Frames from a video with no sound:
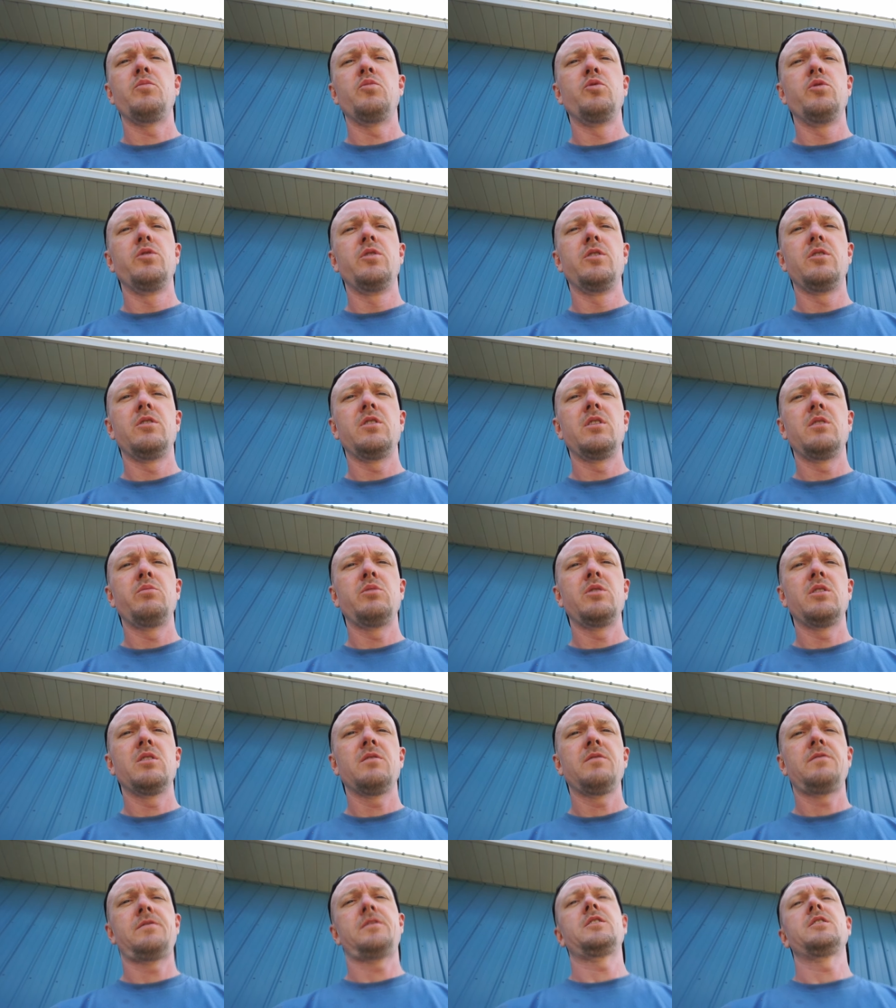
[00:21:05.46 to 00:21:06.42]
really
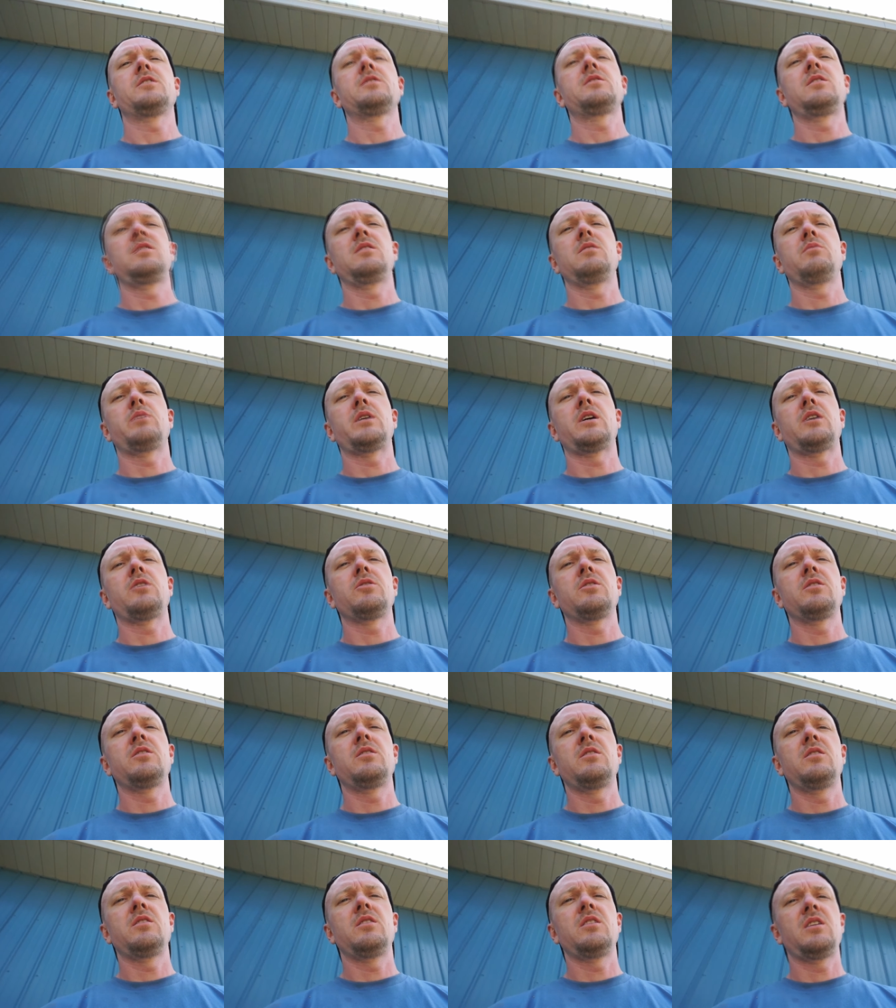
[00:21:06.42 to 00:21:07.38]
being fussy about
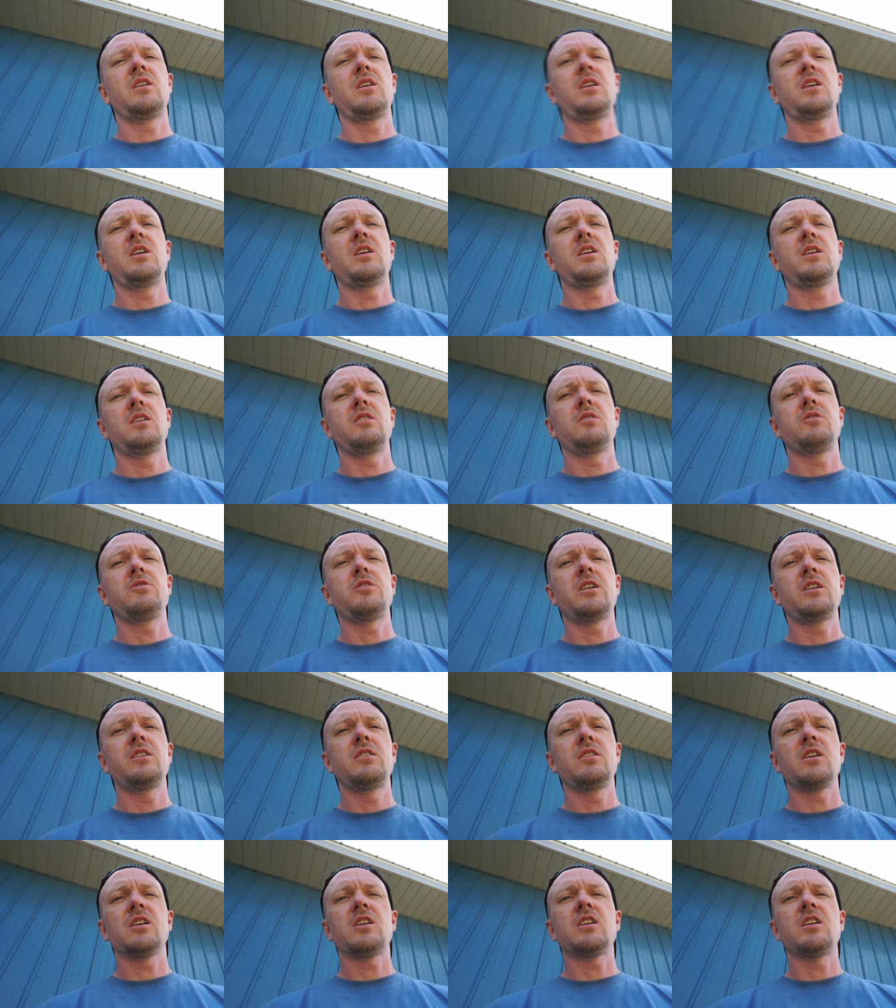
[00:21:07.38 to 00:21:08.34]
it and
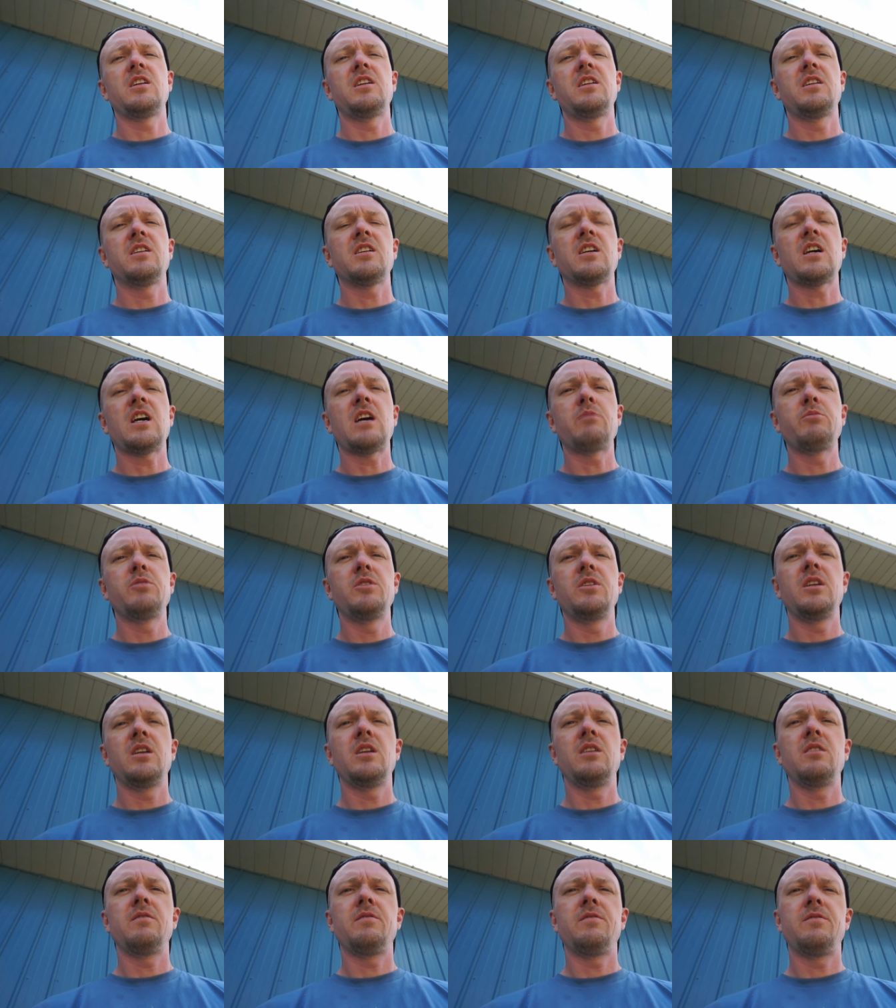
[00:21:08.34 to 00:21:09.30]
trying to
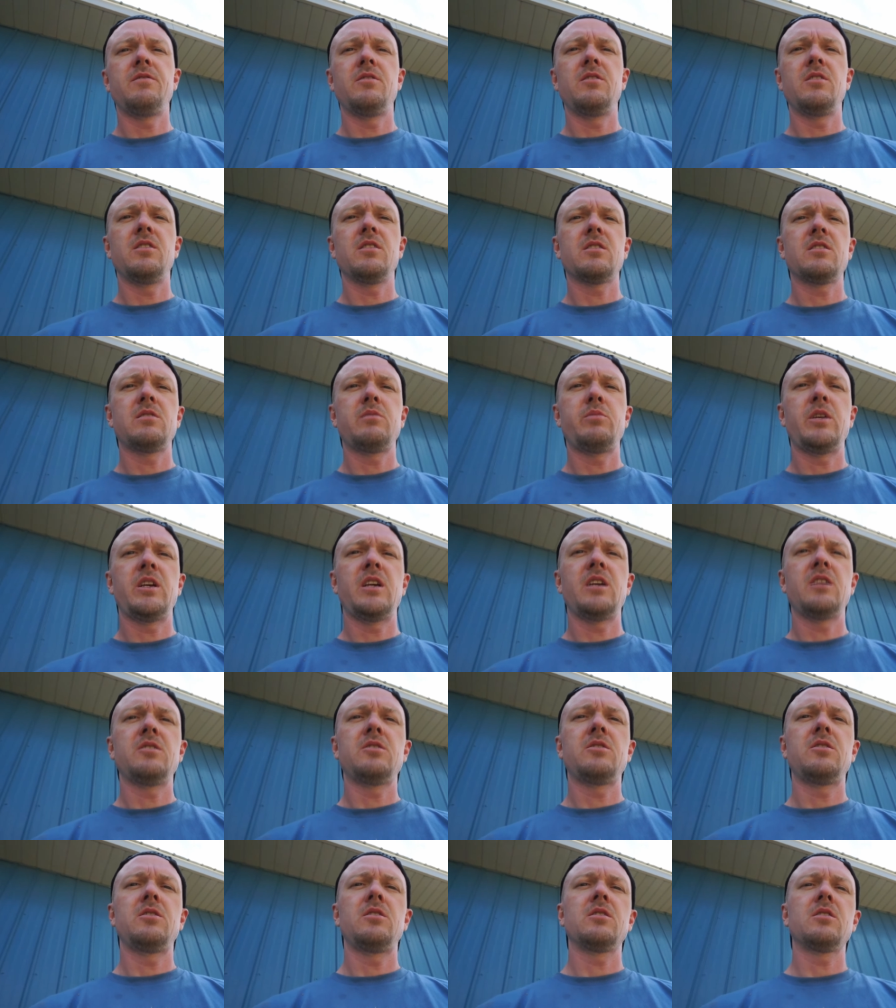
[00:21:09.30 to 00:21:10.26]
accommodate for the
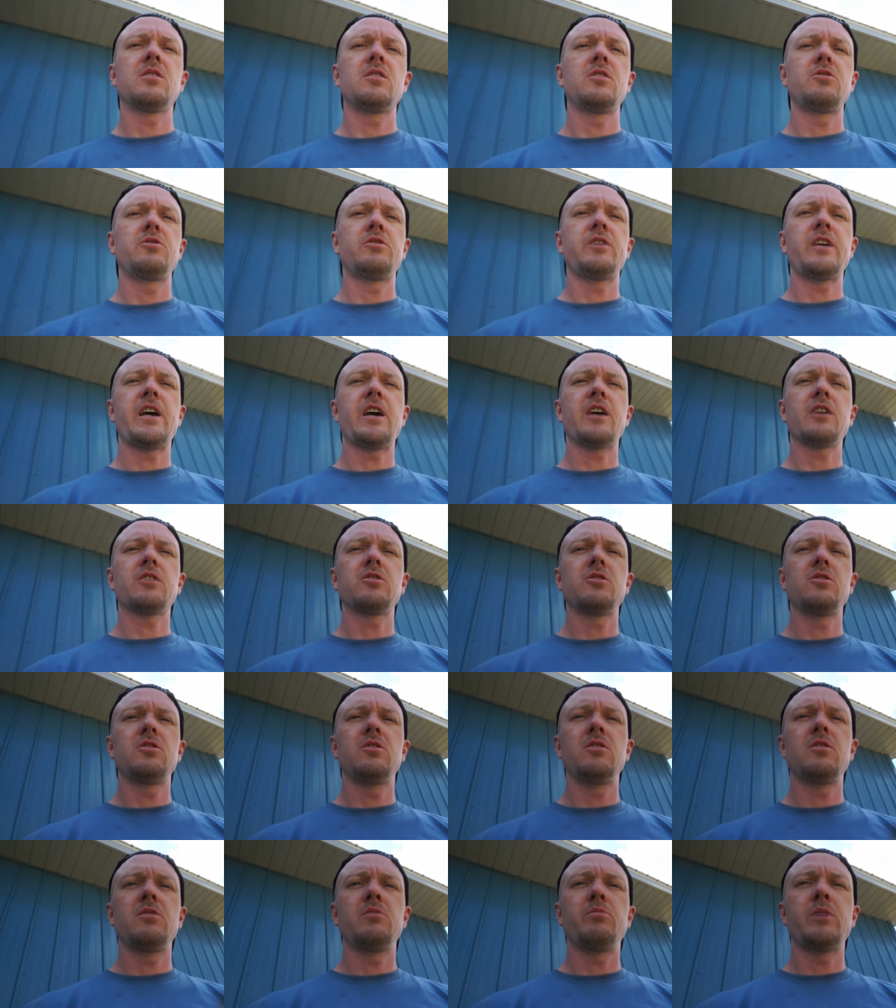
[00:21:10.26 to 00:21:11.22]
expansion and
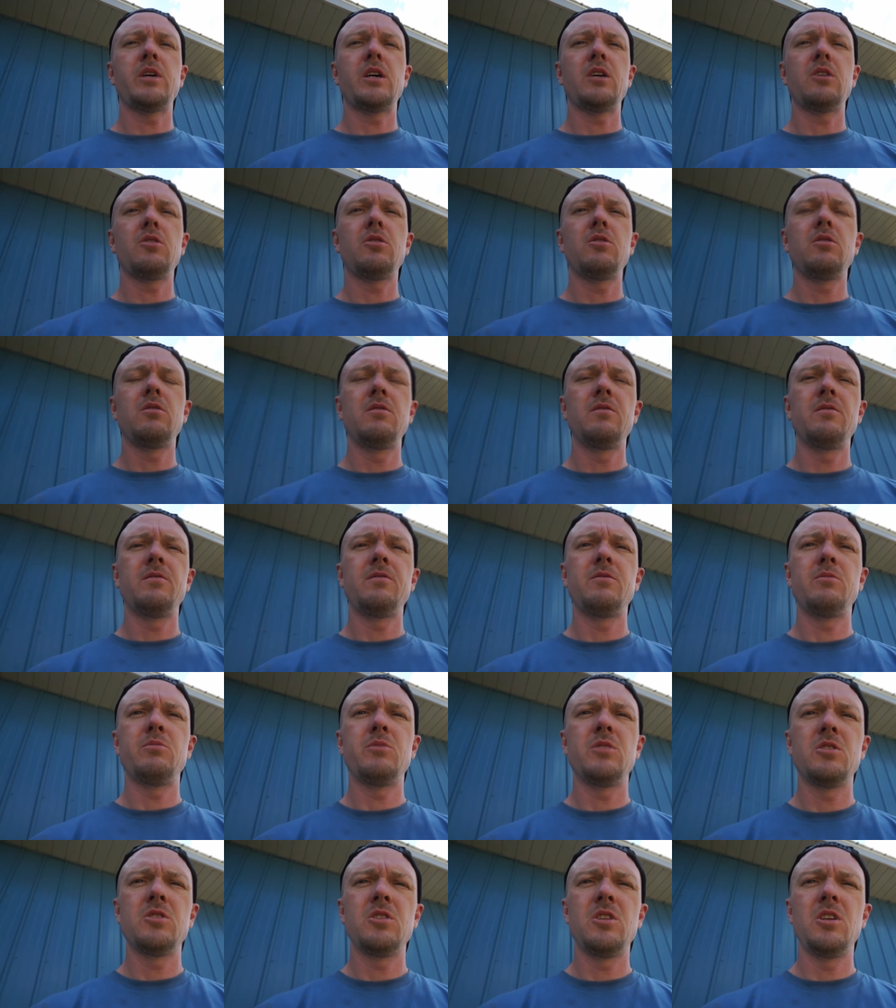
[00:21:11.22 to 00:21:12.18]
contraction of the metal
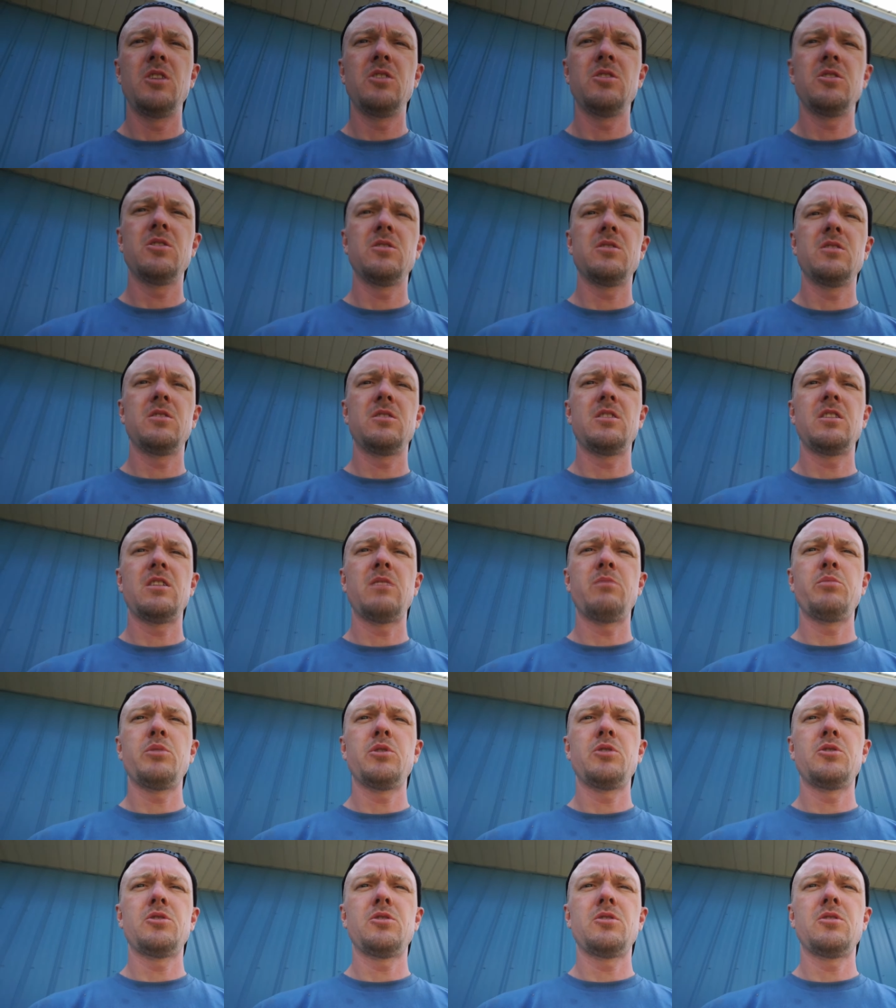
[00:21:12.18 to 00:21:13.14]
from the changes in
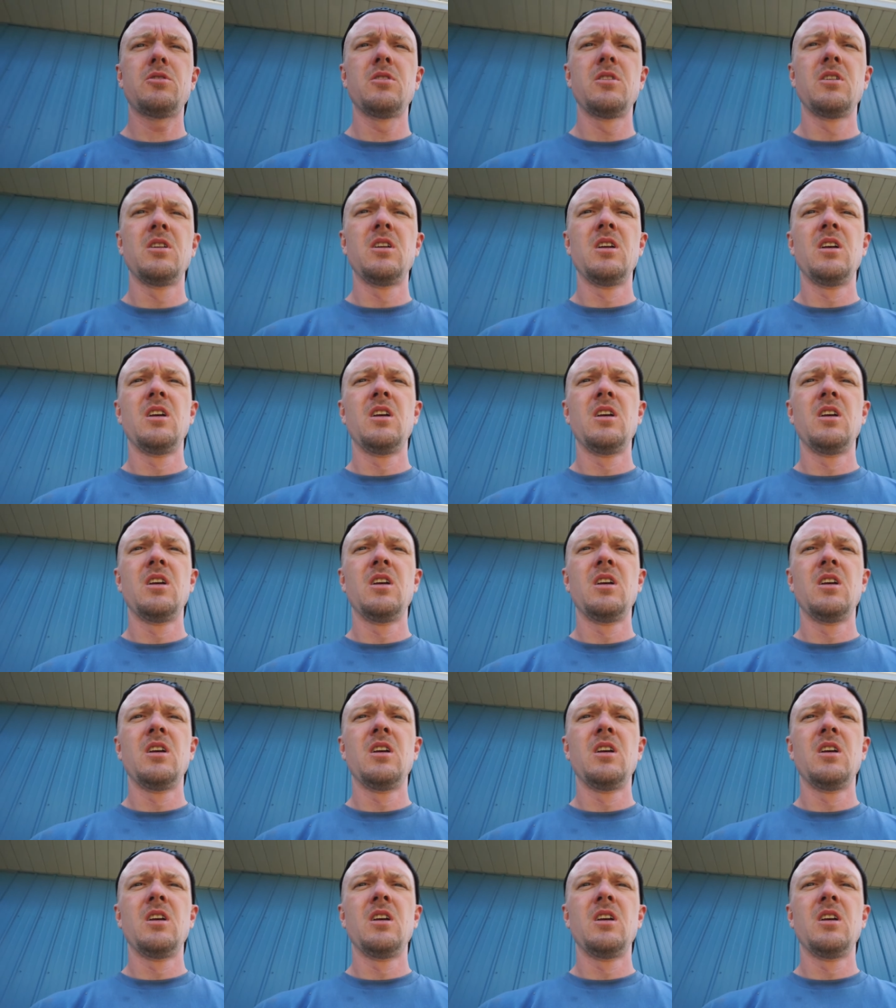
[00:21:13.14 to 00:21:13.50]
temperature.